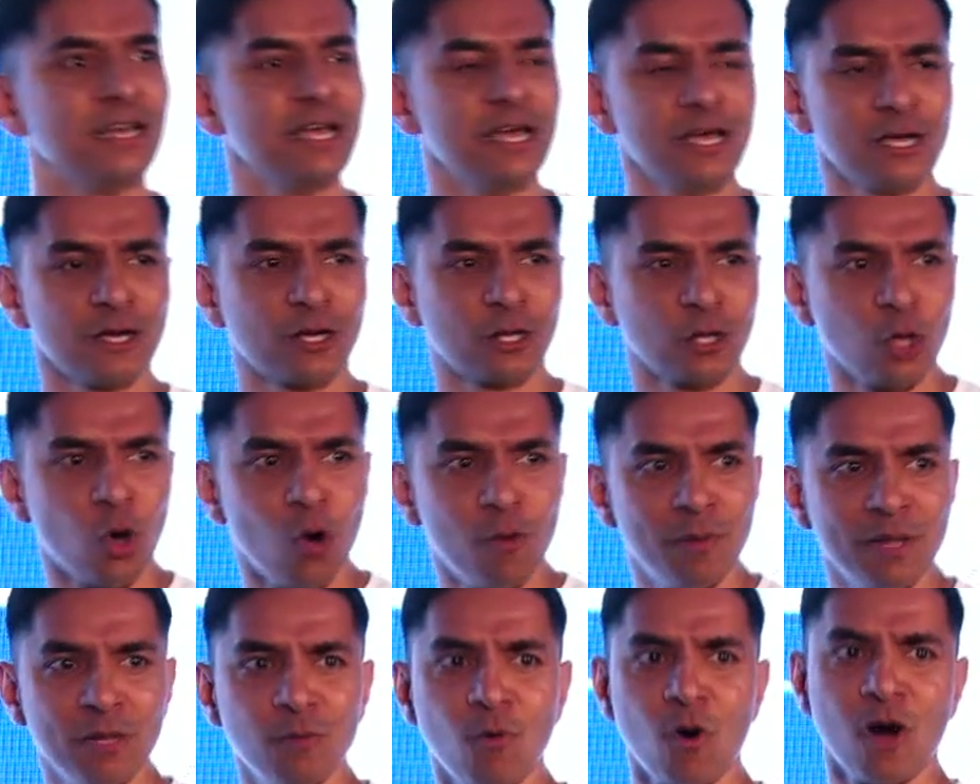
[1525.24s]

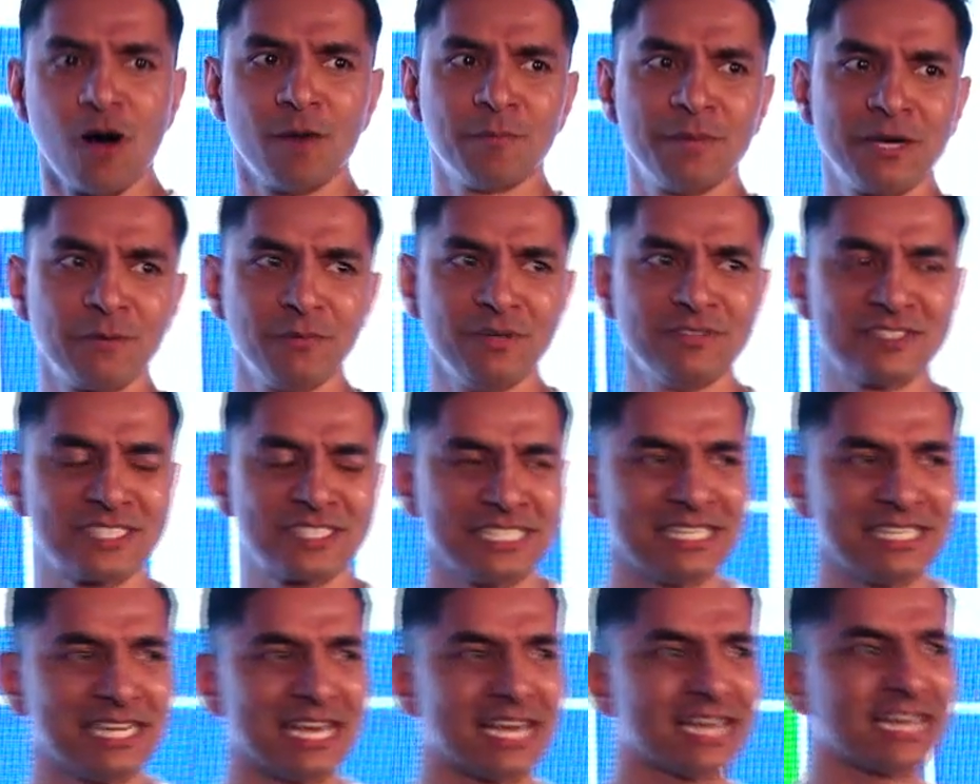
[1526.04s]
global warming. We've
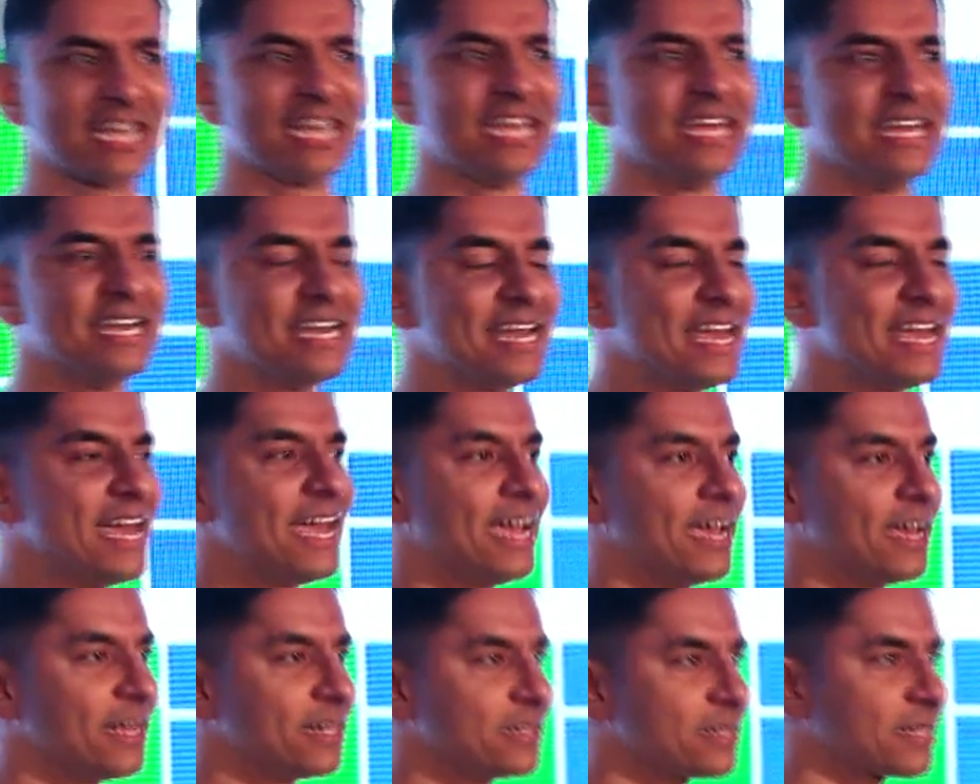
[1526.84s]
seen that in
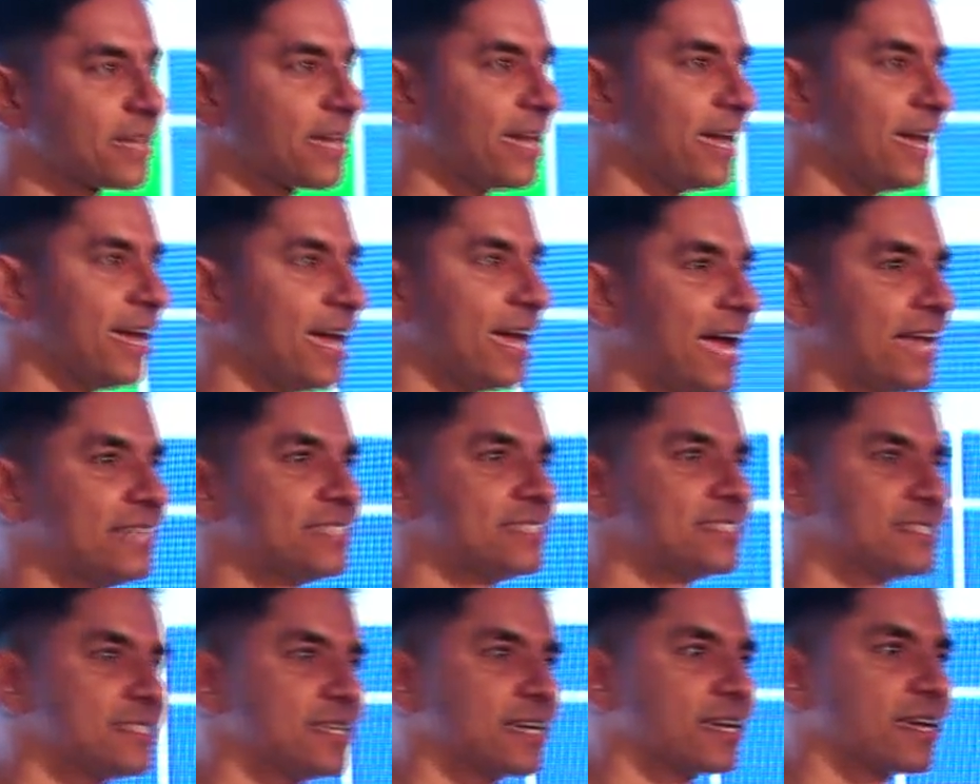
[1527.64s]
healthcare and
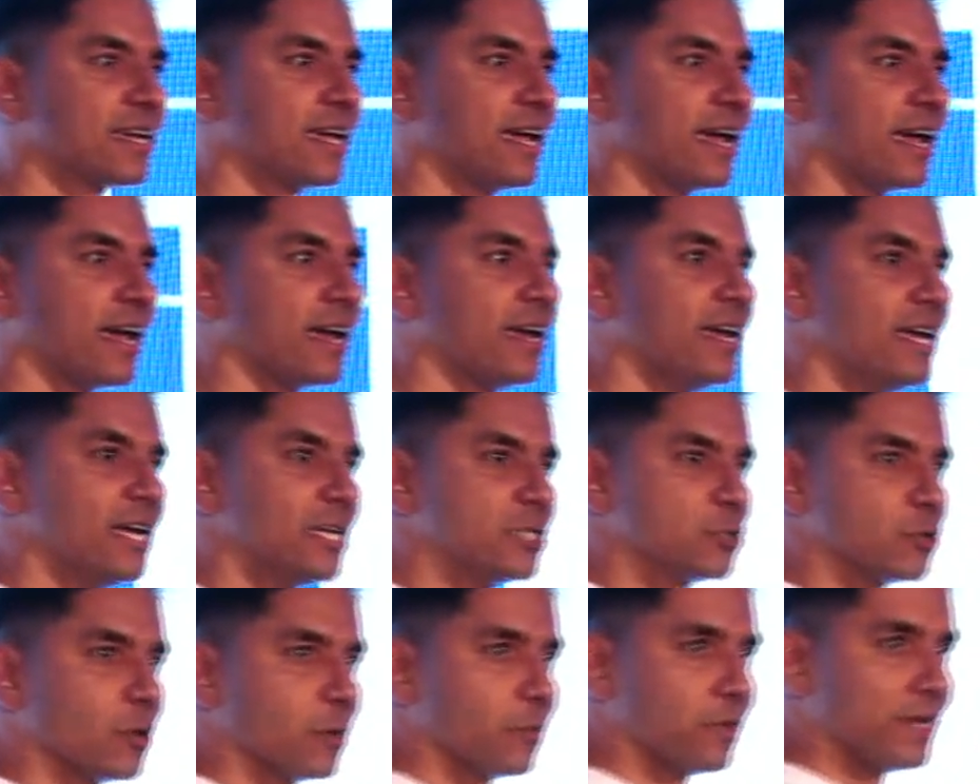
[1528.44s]
sick care.
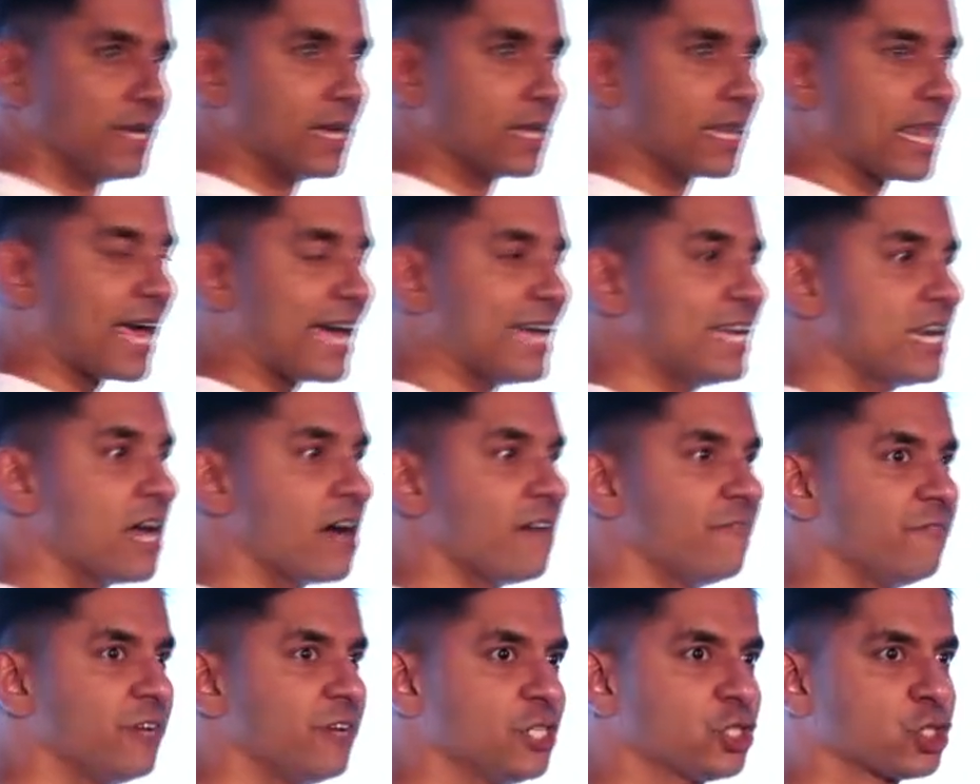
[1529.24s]
So when we align our
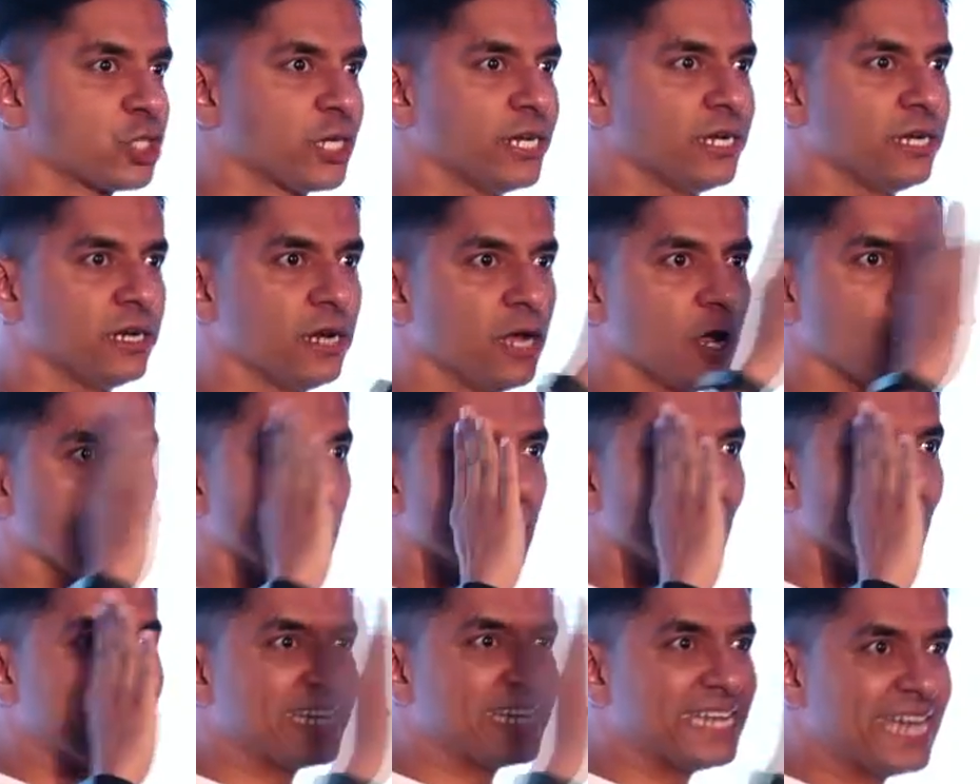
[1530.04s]
vision
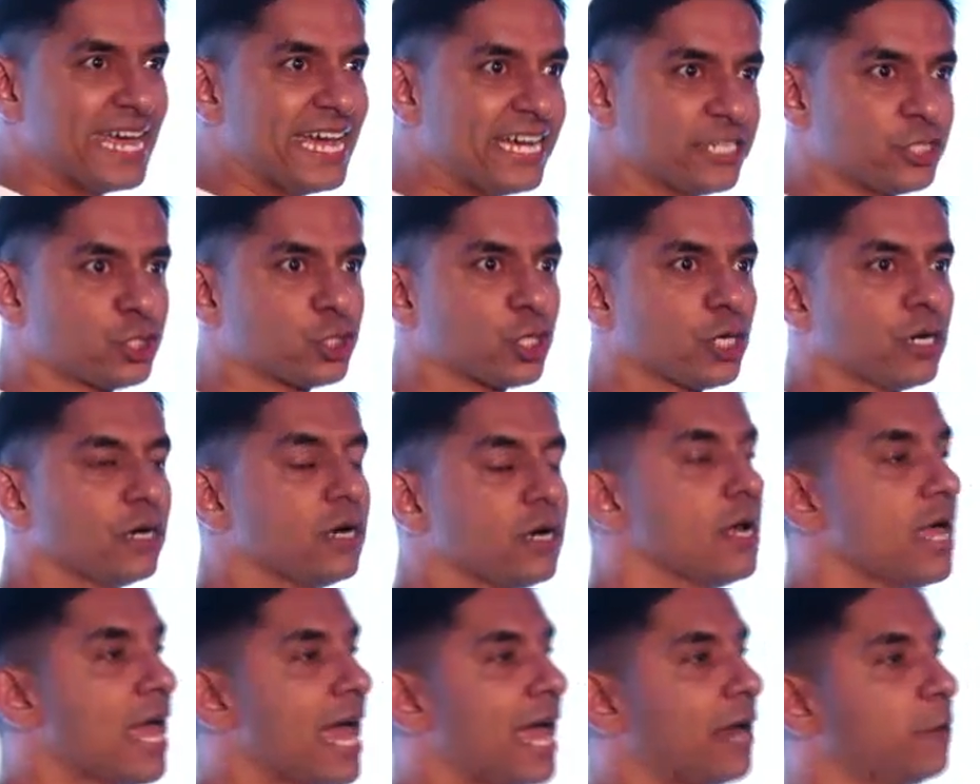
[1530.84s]
with nature
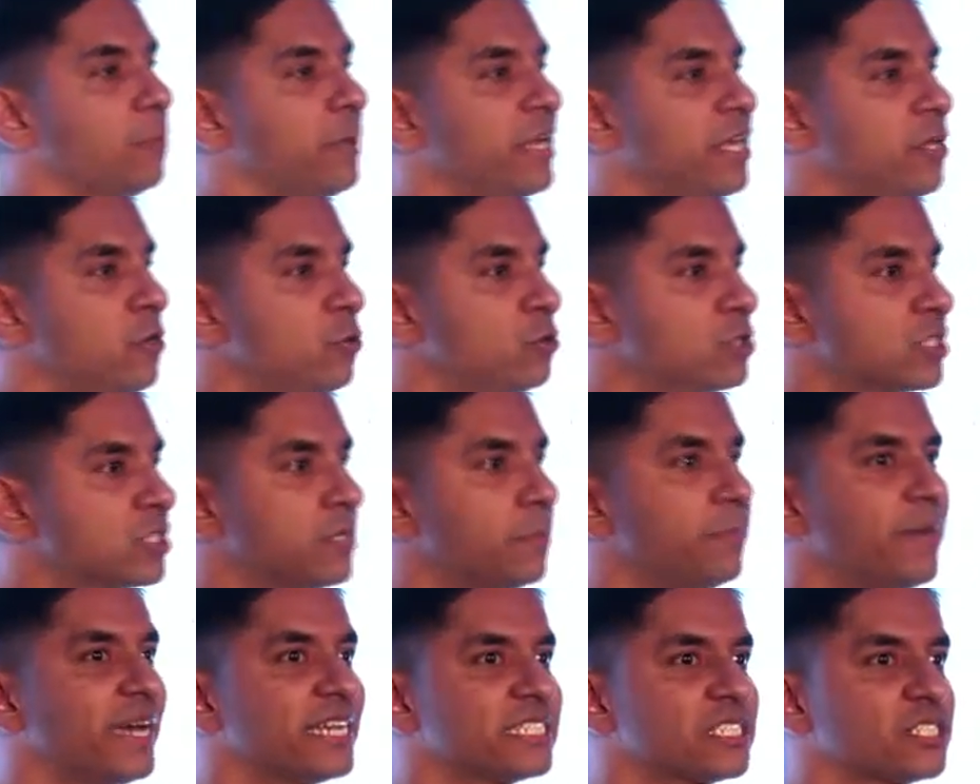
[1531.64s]
and we use the
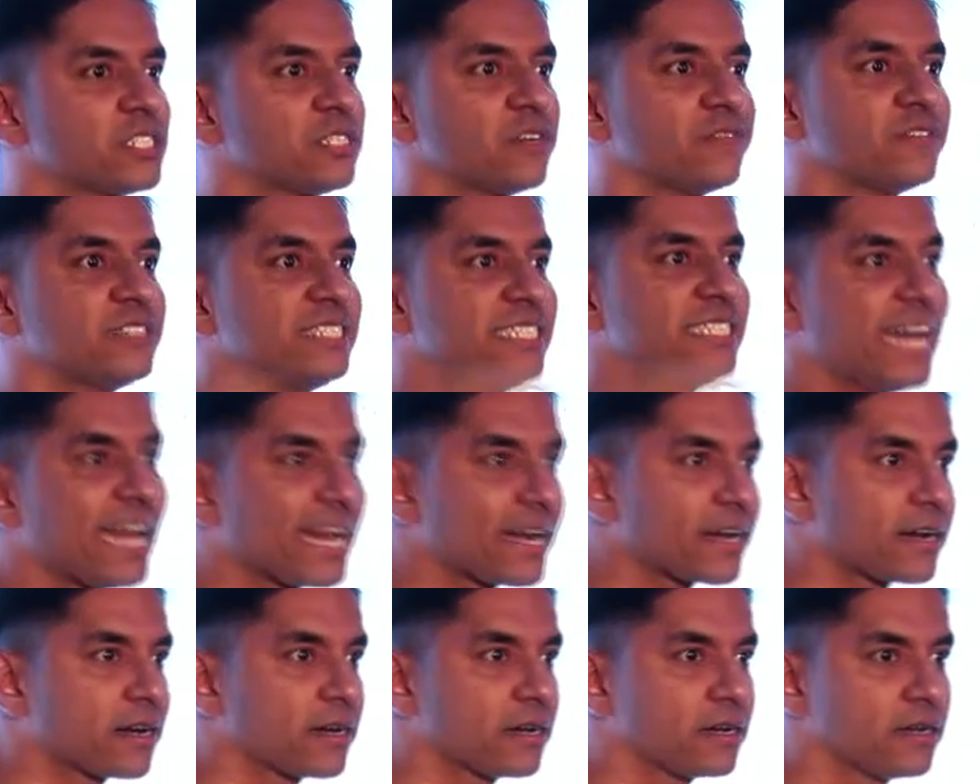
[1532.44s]
best of
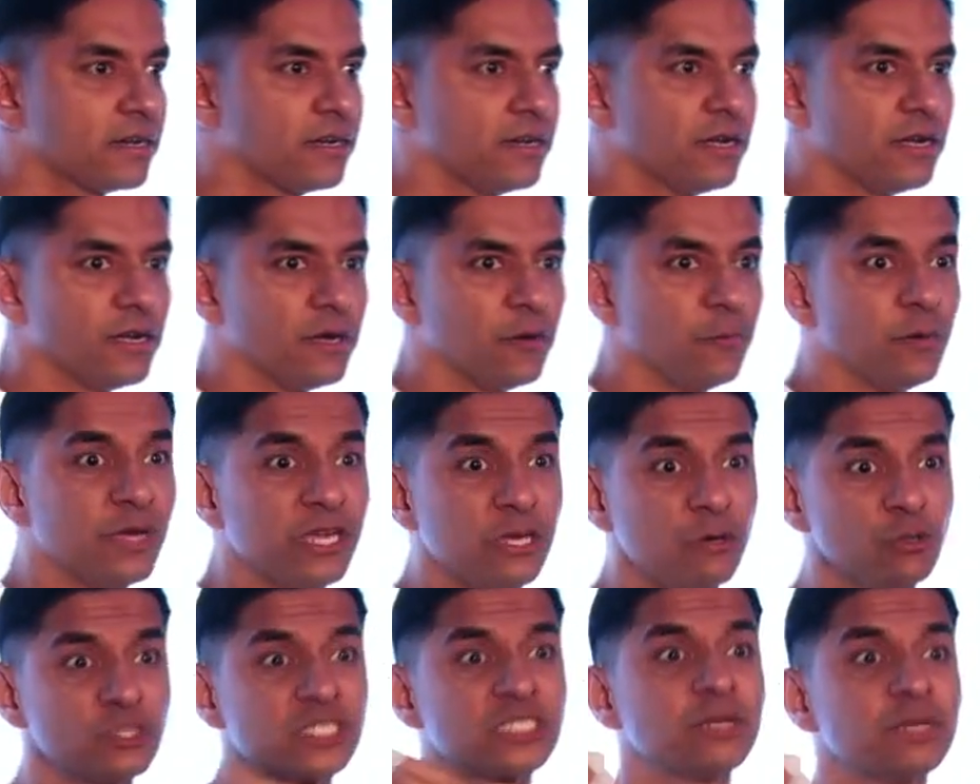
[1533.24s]
tech, we
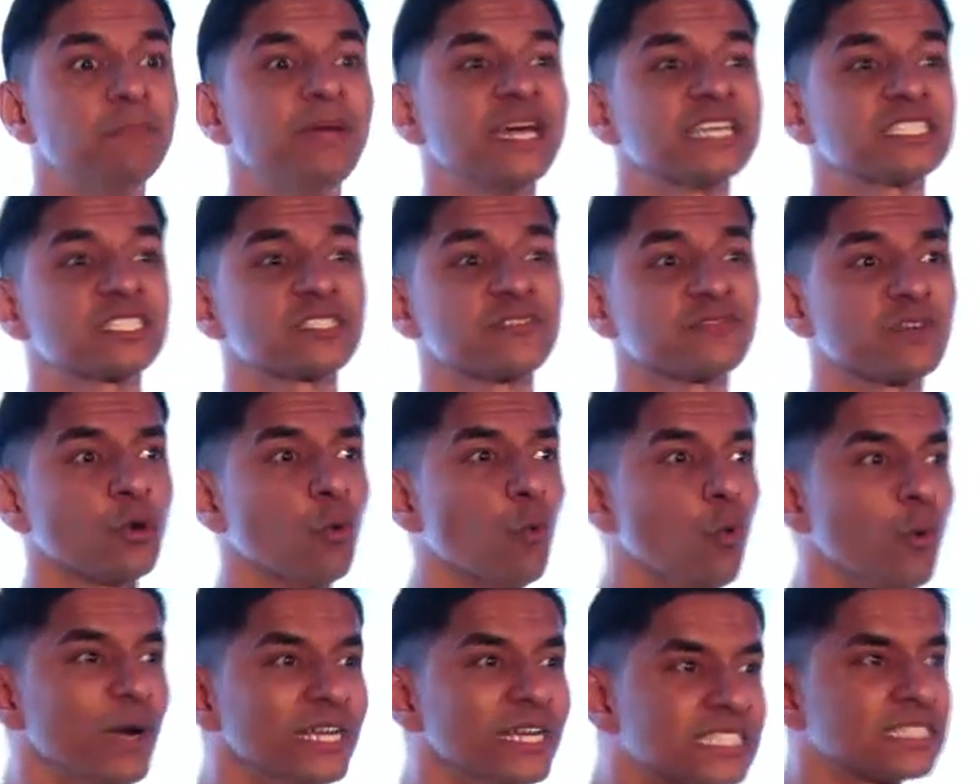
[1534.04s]
use the best of the
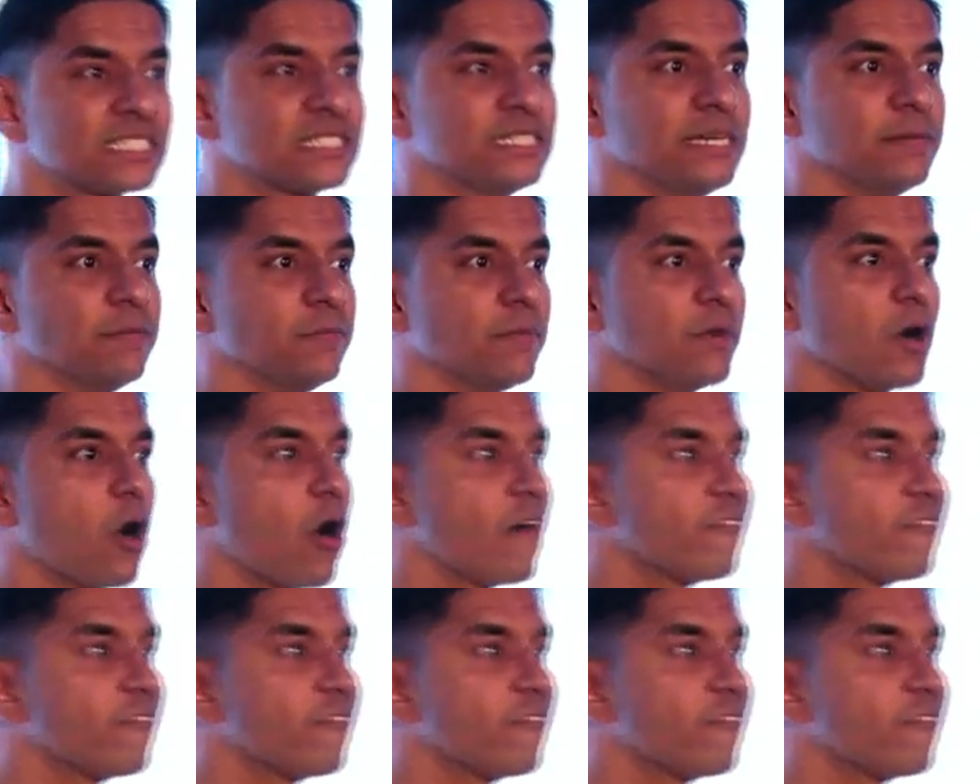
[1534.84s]
wisdom of